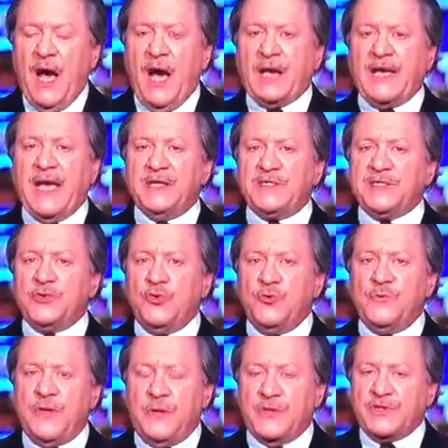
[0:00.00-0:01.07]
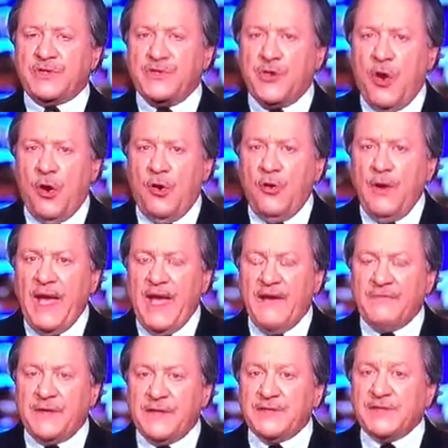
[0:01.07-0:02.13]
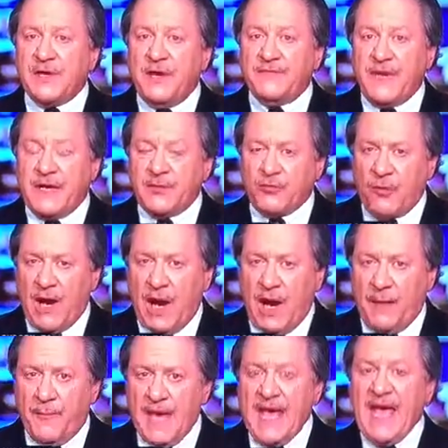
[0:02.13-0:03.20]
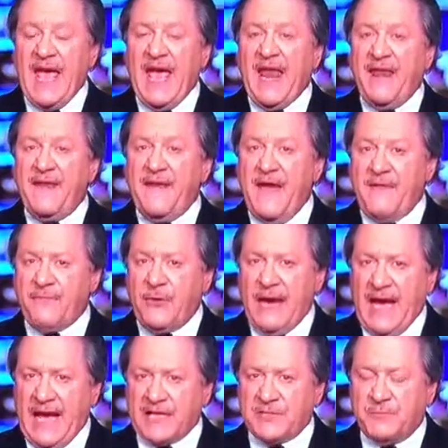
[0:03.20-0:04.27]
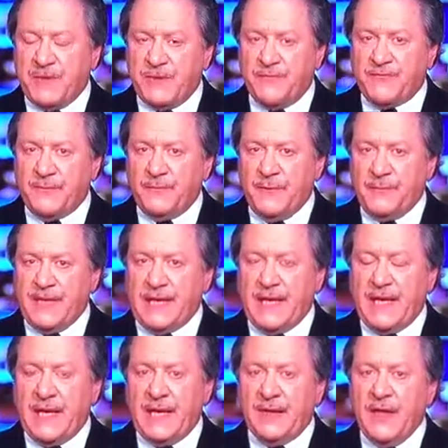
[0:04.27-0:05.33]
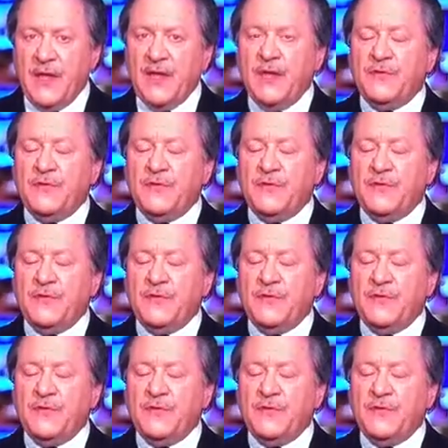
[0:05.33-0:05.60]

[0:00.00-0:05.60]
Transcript: against whom there is no evidence of a crime and never has been from the beginning,